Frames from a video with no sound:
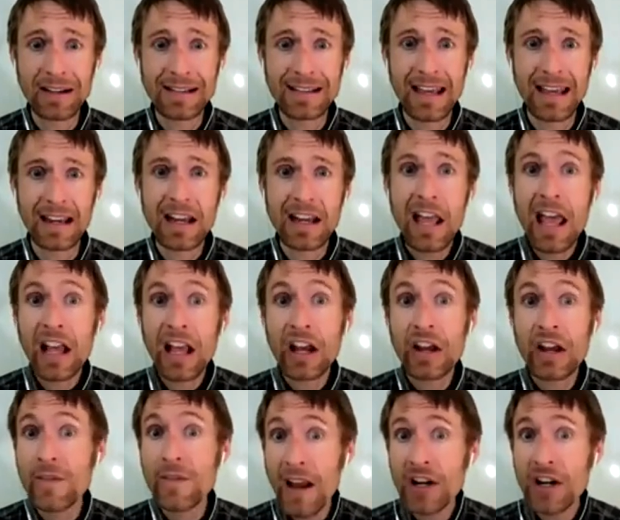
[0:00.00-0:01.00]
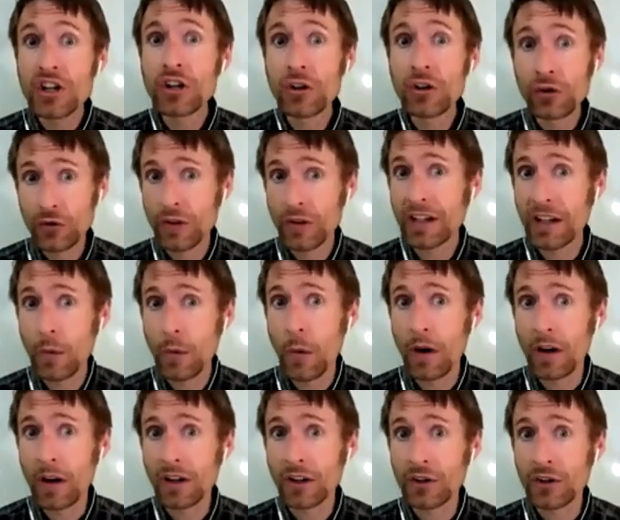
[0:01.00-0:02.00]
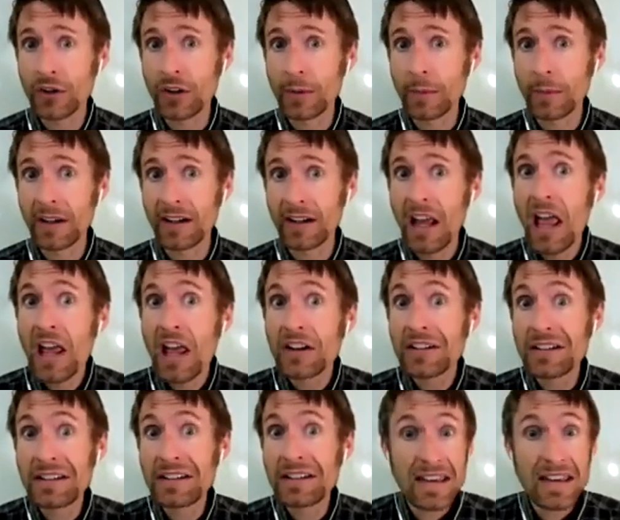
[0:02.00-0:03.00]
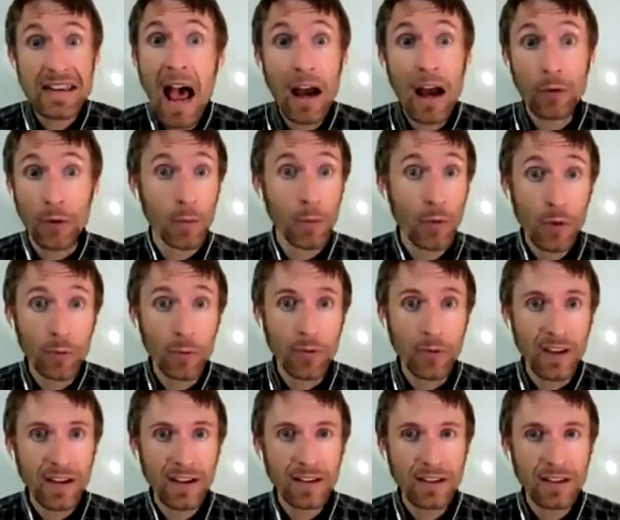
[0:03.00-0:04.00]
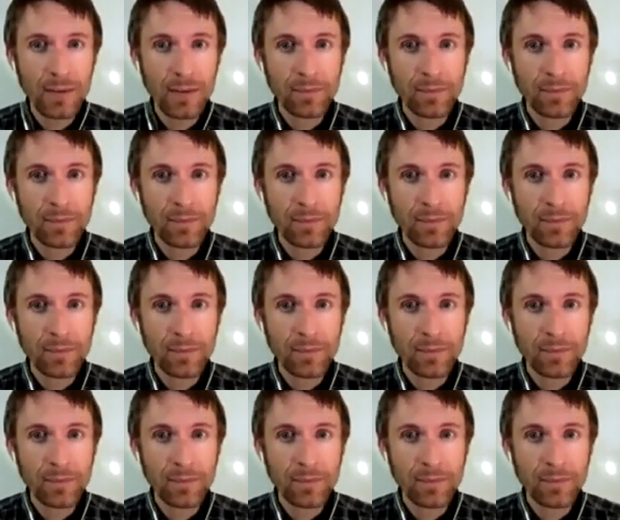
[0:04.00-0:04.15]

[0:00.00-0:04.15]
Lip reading: that conventional drinking water treatment does not remove these.